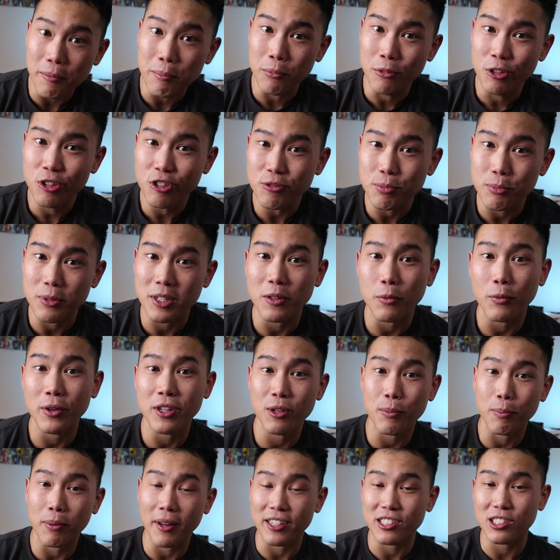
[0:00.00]
a movement
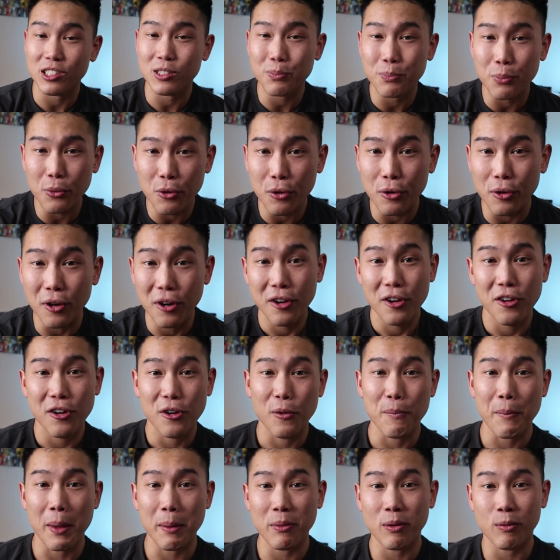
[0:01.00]
when you play sport,
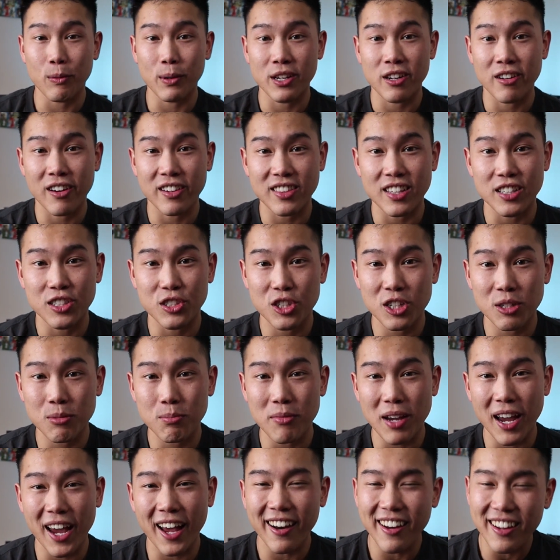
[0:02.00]
or maybe when you're at the
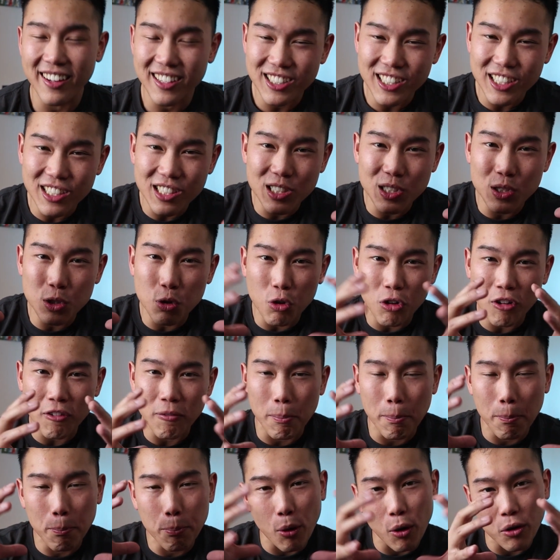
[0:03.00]
gym, and it's just sort
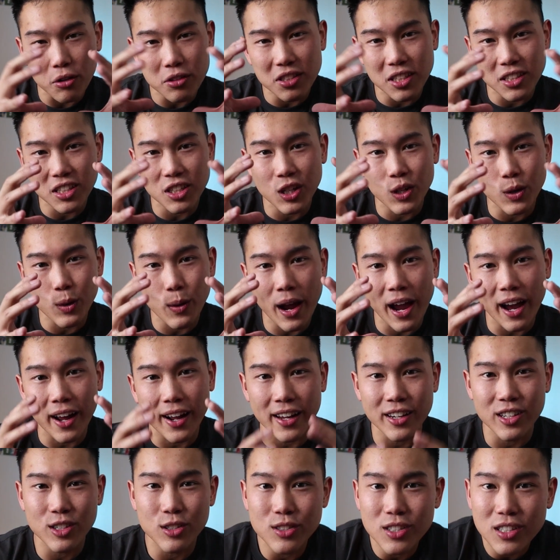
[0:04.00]
of boxing you
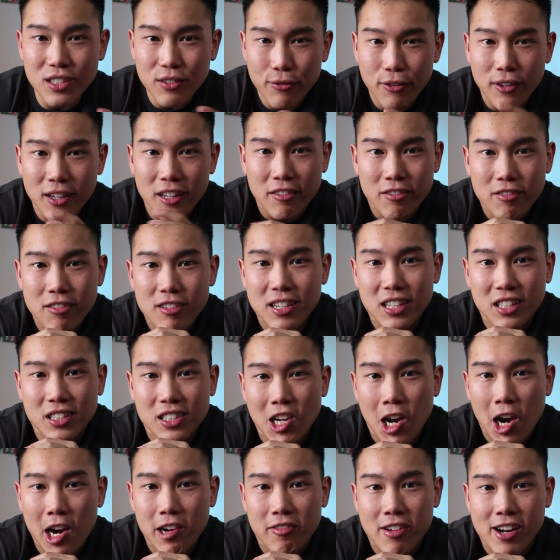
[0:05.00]
out and you're just feeling really
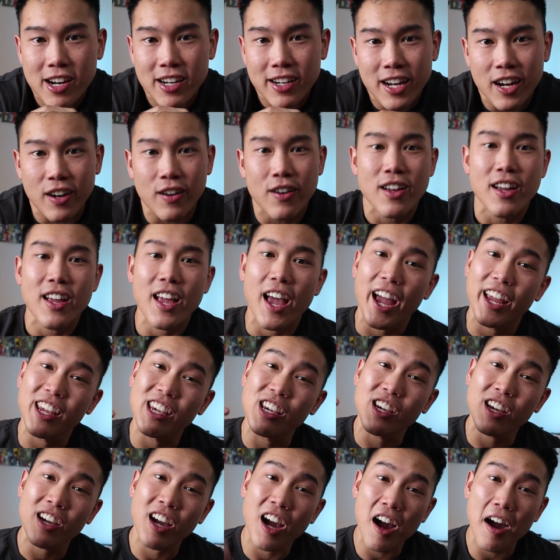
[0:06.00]
tight right now
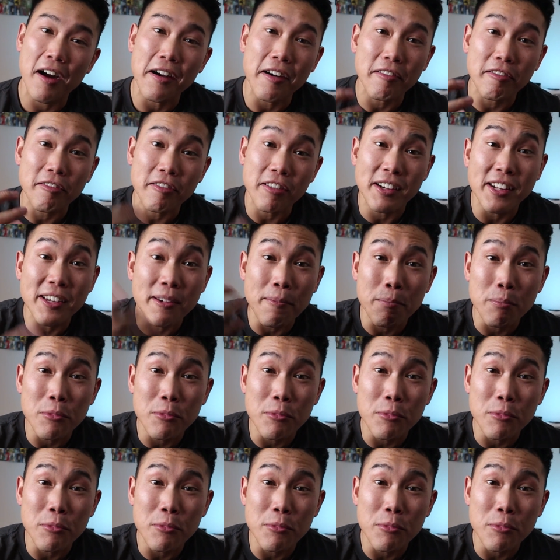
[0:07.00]
and you can't really